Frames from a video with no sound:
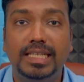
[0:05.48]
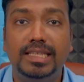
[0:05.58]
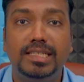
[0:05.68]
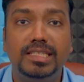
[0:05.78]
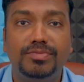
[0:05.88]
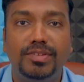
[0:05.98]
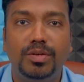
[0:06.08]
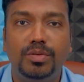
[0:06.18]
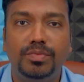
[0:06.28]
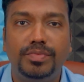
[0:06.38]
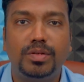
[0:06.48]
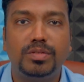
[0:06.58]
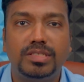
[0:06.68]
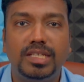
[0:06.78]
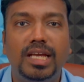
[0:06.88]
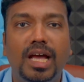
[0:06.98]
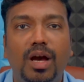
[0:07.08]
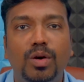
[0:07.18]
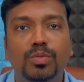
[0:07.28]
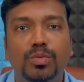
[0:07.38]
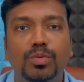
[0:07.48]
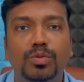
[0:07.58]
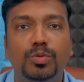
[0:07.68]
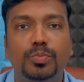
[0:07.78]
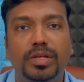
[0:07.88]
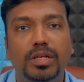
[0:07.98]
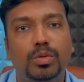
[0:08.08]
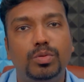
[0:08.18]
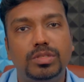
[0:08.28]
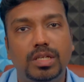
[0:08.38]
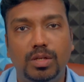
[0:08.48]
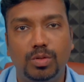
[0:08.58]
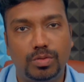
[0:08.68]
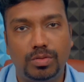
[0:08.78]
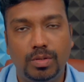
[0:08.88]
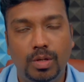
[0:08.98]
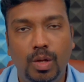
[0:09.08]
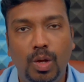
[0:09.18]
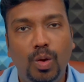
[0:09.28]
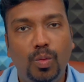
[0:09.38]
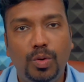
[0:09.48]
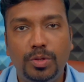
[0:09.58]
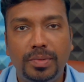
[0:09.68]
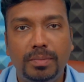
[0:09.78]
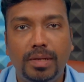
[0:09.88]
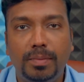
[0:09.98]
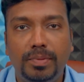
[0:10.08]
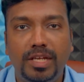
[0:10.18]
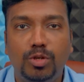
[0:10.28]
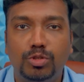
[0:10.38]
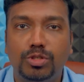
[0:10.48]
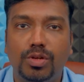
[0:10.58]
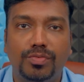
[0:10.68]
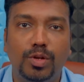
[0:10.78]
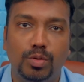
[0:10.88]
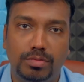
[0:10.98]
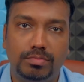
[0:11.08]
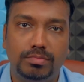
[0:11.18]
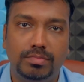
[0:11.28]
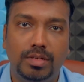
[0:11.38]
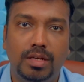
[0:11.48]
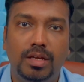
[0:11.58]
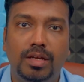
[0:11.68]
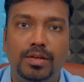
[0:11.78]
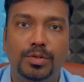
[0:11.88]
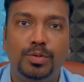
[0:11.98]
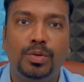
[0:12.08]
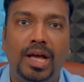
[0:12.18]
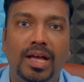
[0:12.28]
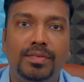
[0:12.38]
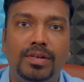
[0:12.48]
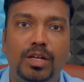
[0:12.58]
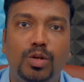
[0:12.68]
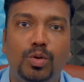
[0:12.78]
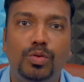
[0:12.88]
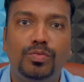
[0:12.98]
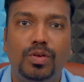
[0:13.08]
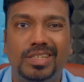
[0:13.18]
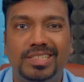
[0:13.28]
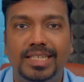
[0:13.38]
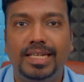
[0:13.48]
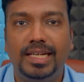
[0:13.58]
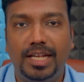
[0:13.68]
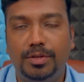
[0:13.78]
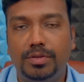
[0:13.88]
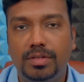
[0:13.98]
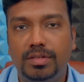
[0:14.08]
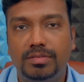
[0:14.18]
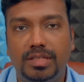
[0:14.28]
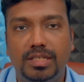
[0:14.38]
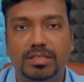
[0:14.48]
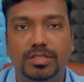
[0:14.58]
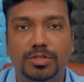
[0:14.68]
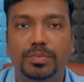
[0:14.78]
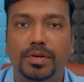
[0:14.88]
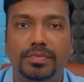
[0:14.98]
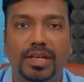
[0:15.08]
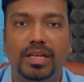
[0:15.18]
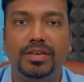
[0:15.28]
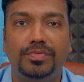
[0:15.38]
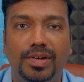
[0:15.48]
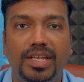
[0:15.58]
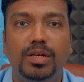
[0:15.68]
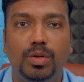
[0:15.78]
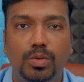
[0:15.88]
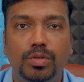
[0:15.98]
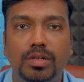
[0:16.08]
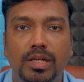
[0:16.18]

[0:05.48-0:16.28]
In this video, you're going to see how to pre-close a loan. What do you mean by pre-closure of a loan? You have a loan for a set tenure, that is, assume you're taking a 5-year loan.